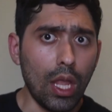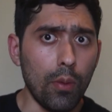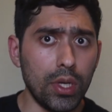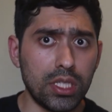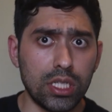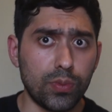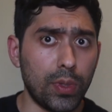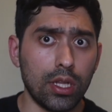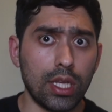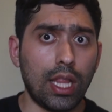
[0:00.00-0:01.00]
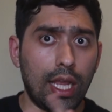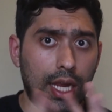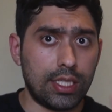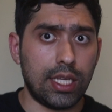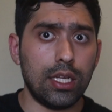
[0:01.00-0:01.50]
Mixius Spitalik, like
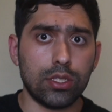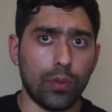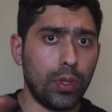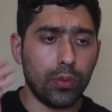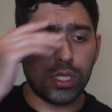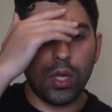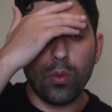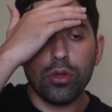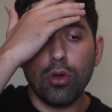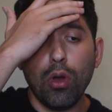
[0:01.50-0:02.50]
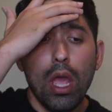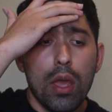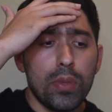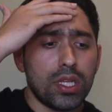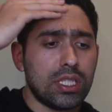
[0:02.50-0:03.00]
I stated, some people say, well, no,
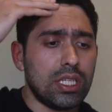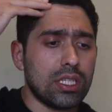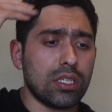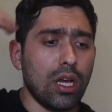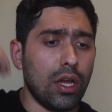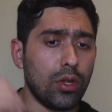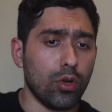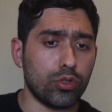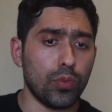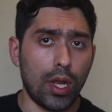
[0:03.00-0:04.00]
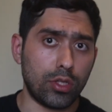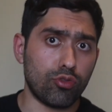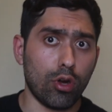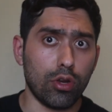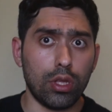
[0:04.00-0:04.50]
Mixius, Superman's
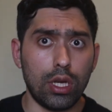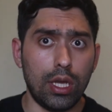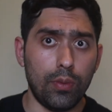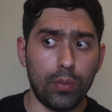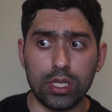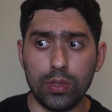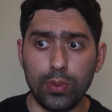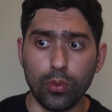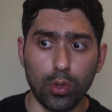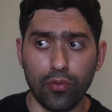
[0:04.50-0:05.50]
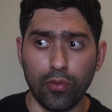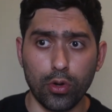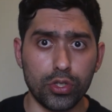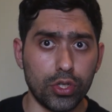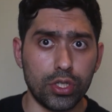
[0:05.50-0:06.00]
stronger than him because he'd be the World
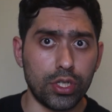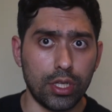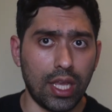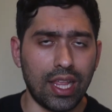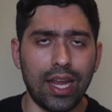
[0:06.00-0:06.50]
Forger and shit like